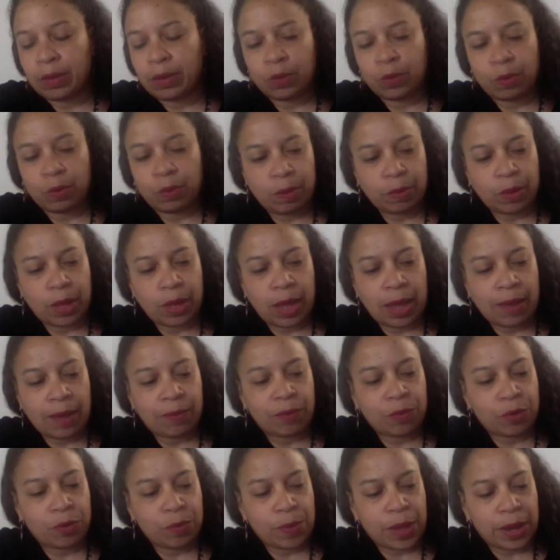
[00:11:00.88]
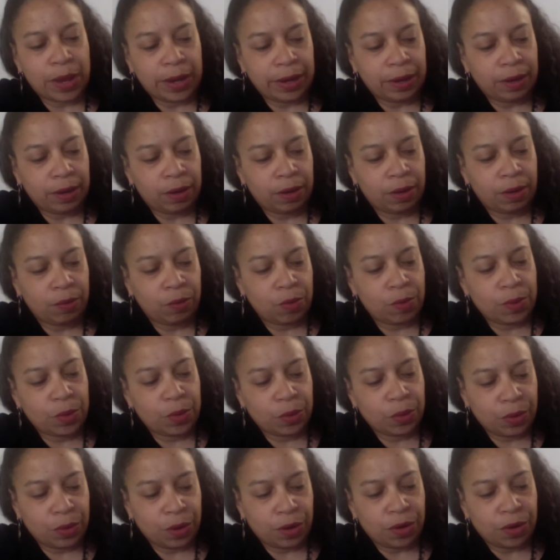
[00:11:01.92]
when people have
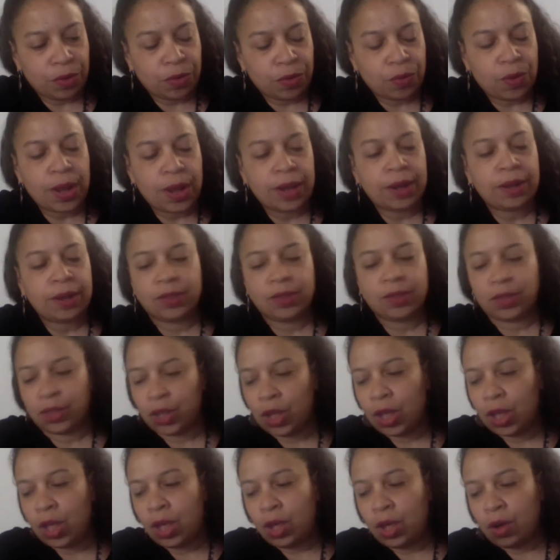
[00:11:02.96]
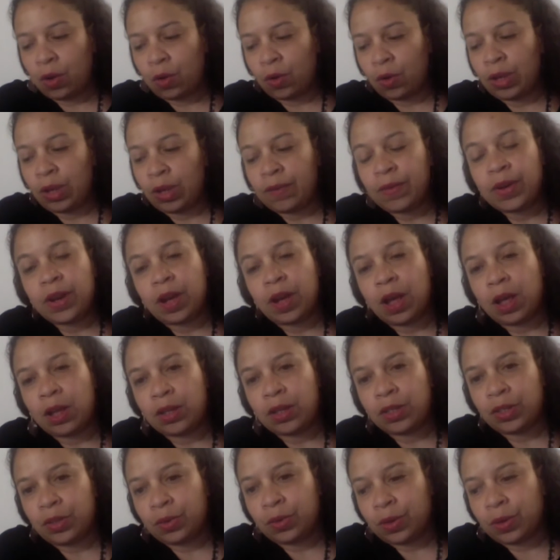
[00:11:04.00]
rheumatoid arthritis or even
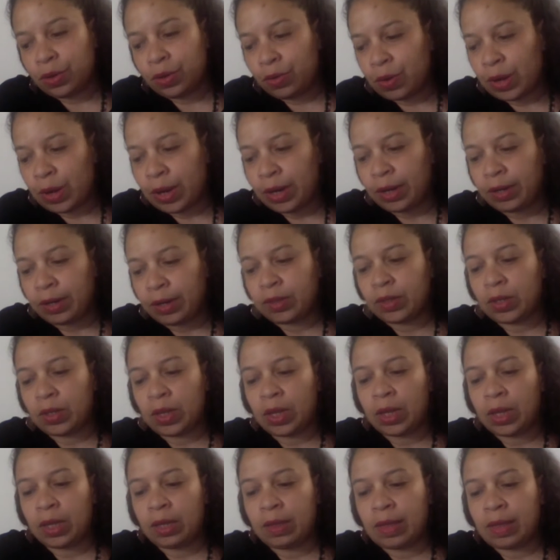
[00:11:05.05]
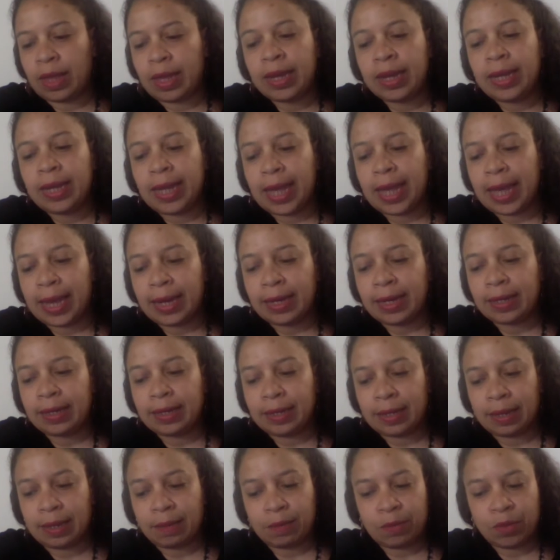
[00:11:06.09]
osteoarthritis, they can get
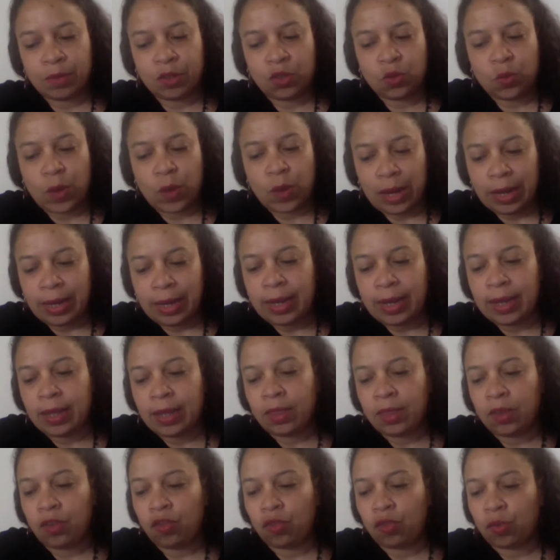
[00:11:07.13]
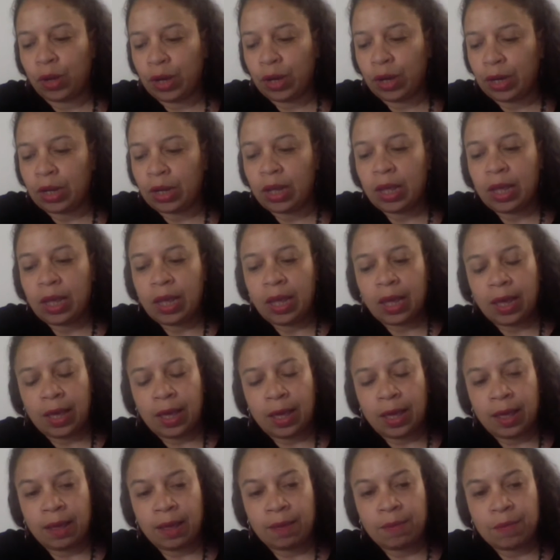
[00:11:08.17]
some swelling in the joint,
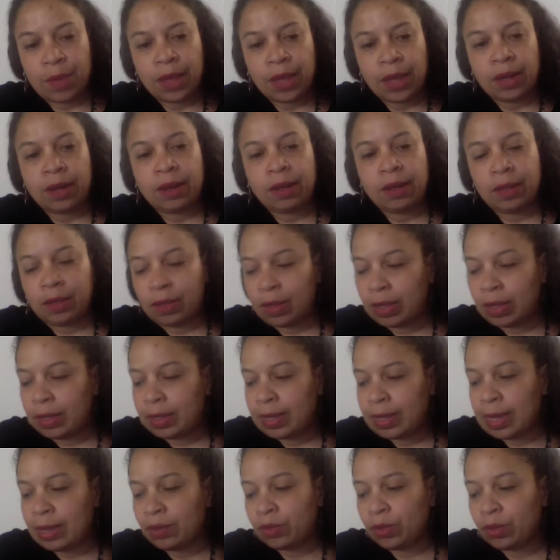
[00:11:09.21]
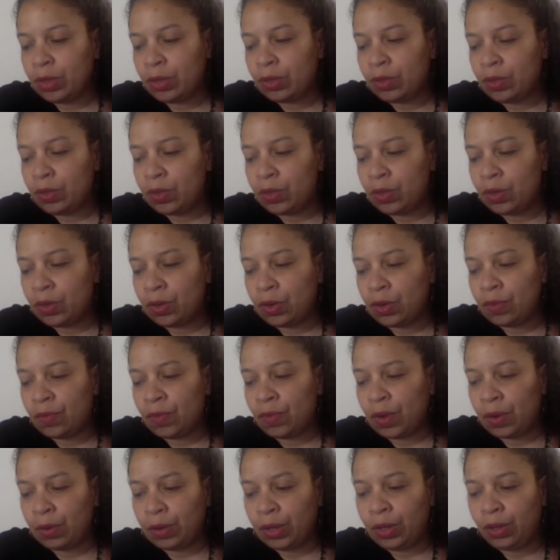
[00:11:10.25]
and it's actually considered a
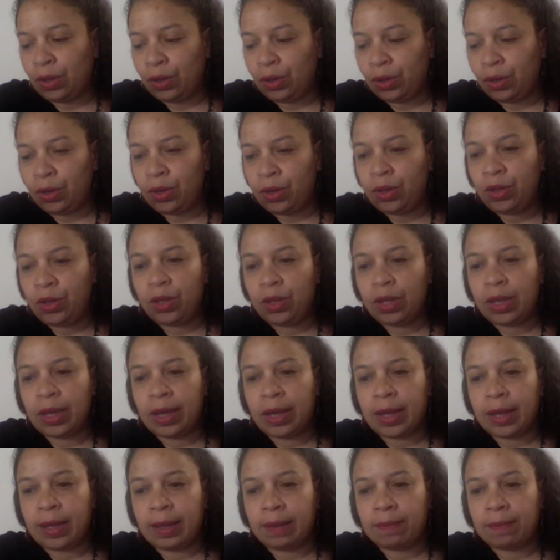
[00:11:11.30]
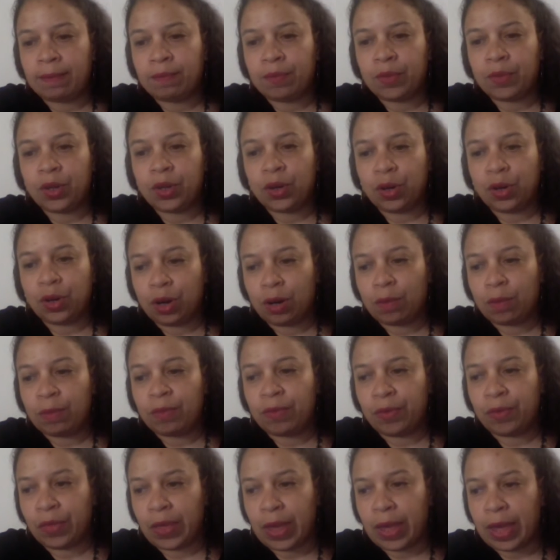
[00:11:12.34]
very good herb
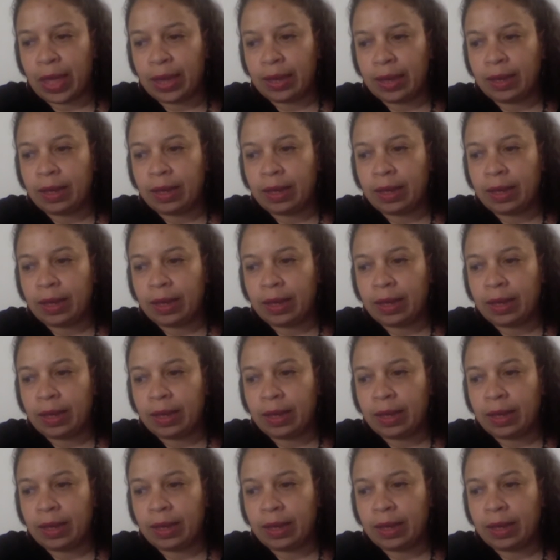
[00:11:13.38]
for that.